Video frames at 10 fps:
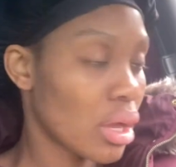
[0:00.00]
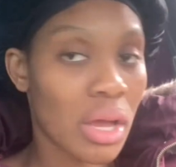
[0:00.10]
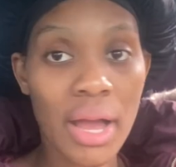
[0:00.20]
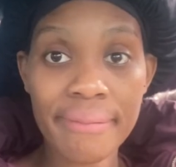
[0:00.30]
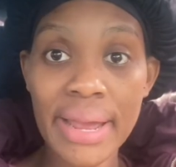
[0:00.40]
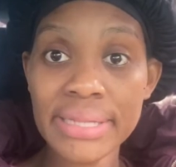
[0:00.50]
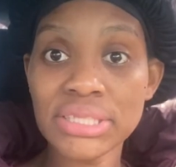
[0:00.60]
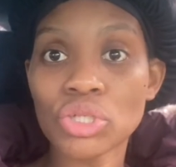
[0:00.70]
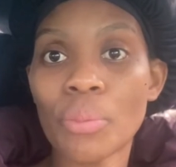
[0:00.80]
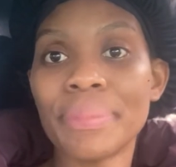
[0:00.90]
Alright,
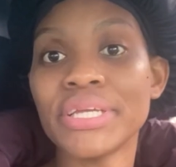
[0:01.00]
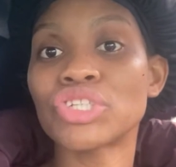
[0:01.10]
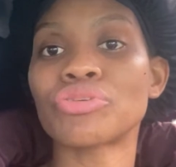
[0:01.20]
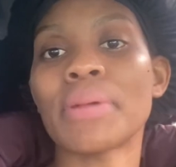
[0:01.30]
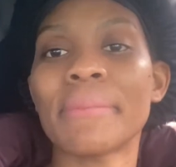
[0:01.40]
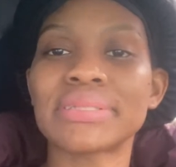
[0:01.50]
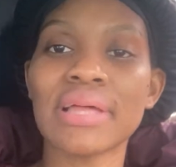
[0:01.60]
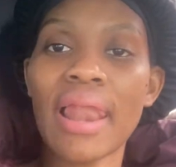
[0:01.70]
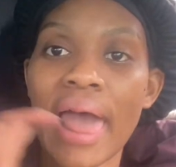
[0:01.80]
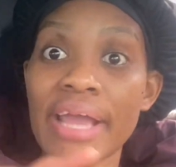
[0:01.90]
so please remember
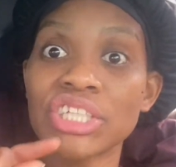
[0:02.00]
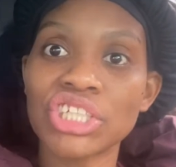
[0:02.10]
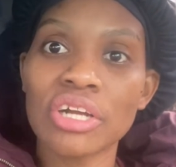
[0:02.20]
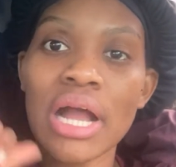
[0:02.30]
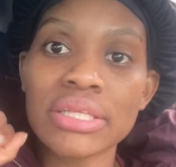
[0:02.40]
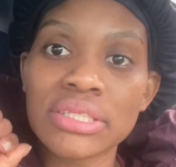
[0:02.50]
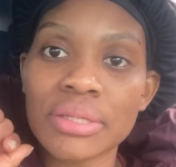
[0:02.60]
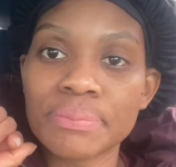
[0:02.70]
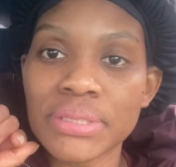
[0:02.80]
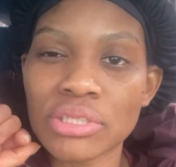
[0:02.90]
to like, share, and
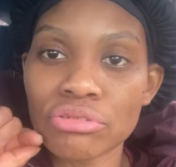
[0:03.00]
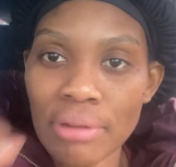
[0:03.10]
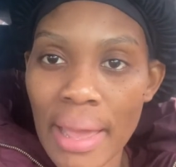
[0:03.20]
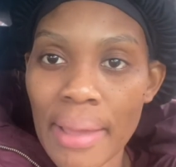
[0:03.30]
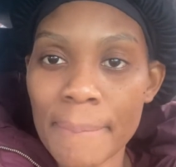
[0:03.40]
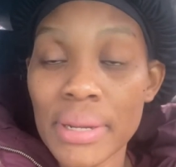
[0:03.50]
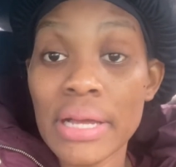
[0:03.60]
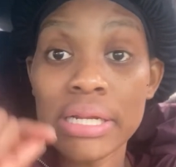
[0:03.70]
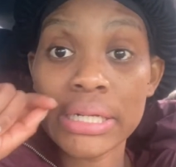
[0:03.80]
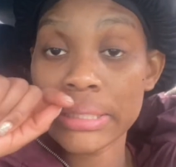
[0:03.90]
subscribe.
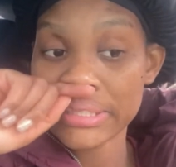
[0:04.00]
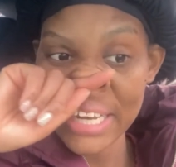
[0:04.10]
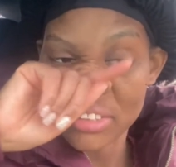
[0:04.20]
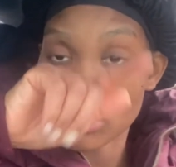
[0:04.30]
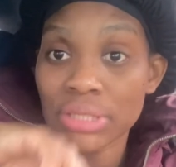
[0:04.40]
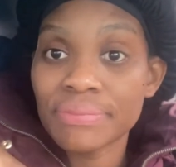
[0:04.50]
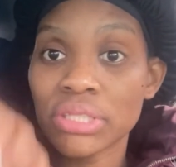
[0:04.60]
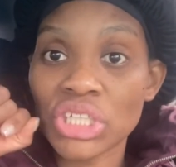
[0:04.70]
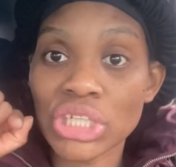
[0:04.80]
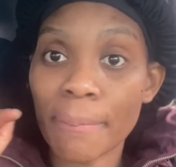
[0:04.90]
Click that
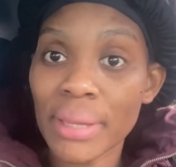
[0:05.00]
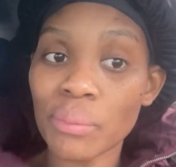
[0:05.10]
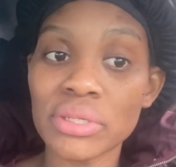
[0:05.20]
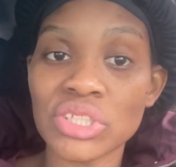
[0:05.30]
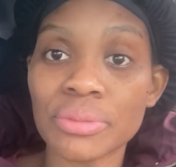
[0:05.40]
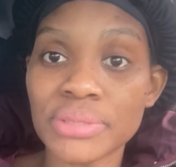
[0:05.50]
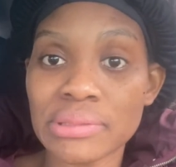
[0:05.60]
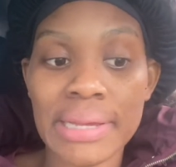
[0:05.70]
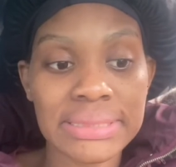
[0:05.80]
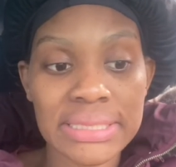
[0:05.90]
notification bell when you subscribe.